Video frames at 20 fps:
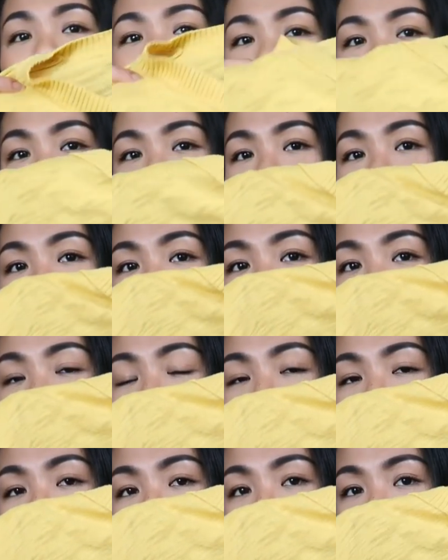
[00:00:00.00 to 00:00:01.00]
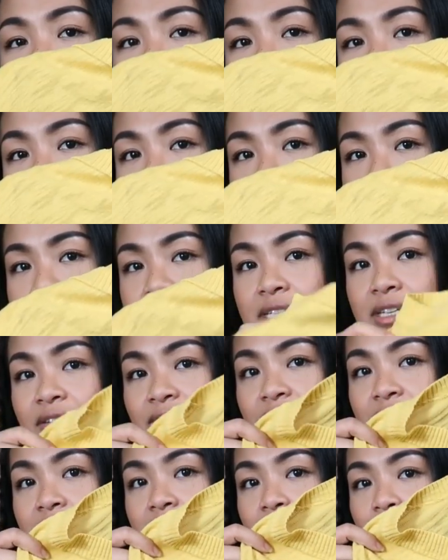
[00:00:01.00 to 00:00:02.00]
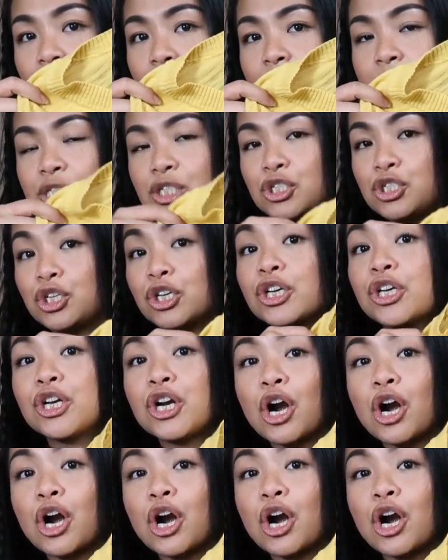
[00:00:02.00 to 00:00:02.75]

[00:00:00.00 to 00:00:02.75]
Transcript: but it's just this really cute short sleeve yellow mustard